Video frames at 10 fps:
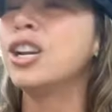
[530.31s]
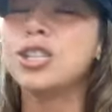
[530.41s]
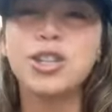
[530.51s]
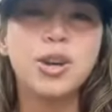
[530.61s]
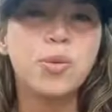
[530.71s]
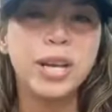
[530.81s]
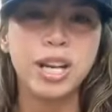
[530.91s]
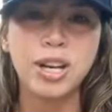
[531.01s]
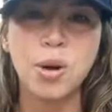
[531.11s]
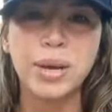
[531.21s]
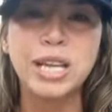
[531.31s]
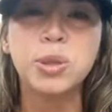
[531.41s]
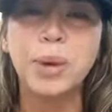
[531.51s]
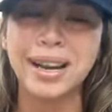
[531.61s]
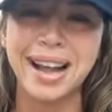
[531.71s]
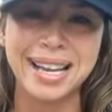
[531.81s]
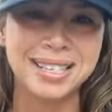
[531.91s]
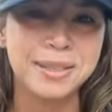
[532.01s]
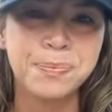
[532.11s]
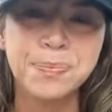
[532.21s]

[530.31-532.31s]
so that we could go, guess what, guys?